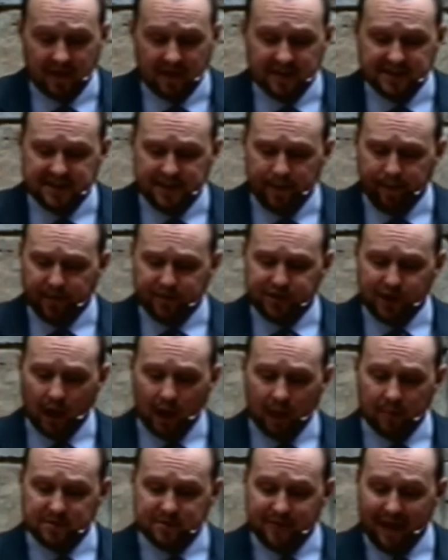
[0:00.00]
Simple
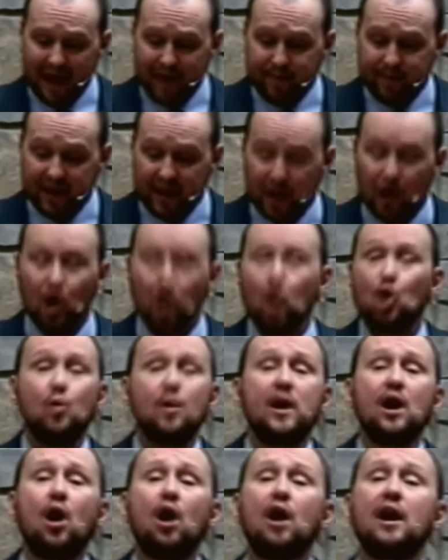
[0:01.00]
terms might be who
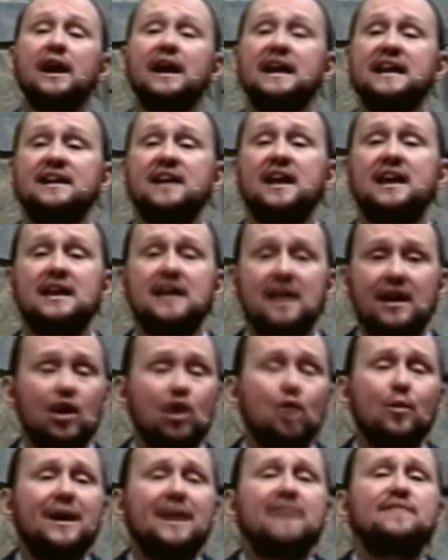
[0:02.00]
we are at any,
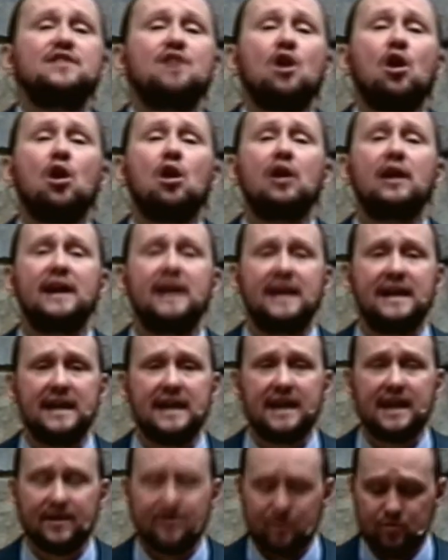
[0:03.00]
who we even are at any
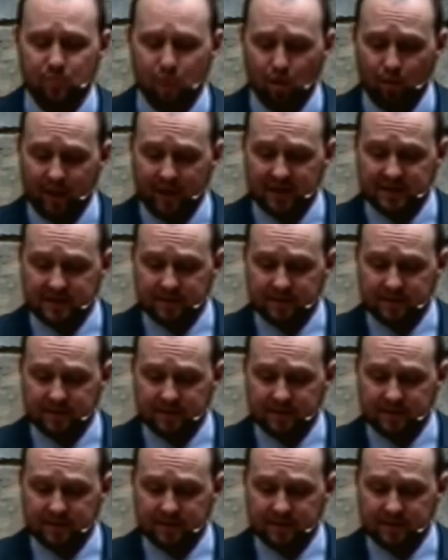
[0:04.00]
given moment.